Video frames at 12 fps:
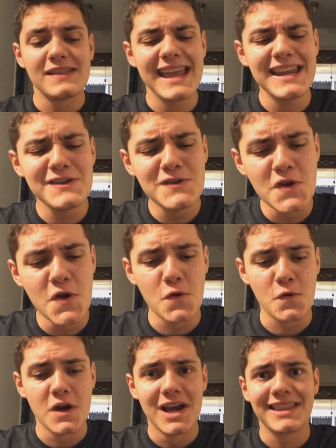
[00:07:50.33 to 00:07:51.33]
they
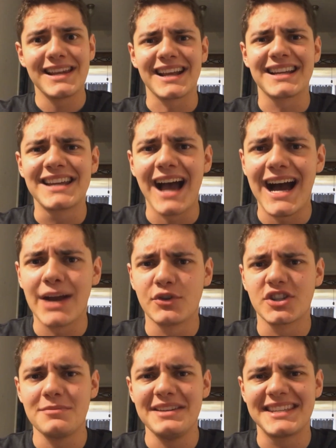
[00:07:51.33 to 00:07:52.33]
knew that a God
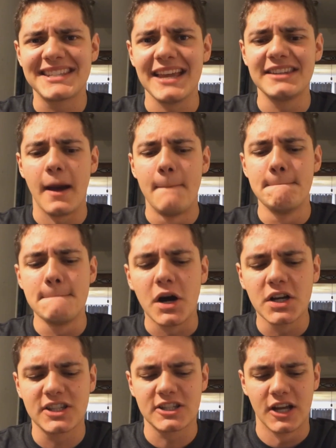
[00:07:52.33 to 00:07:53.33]
was going to be sent
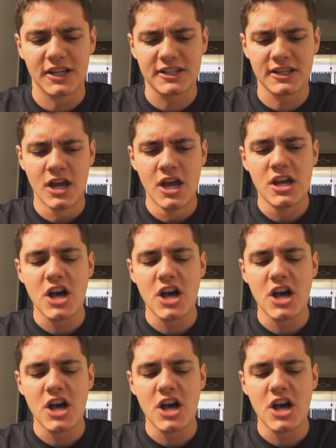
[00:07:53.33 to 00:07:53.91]
amongst us.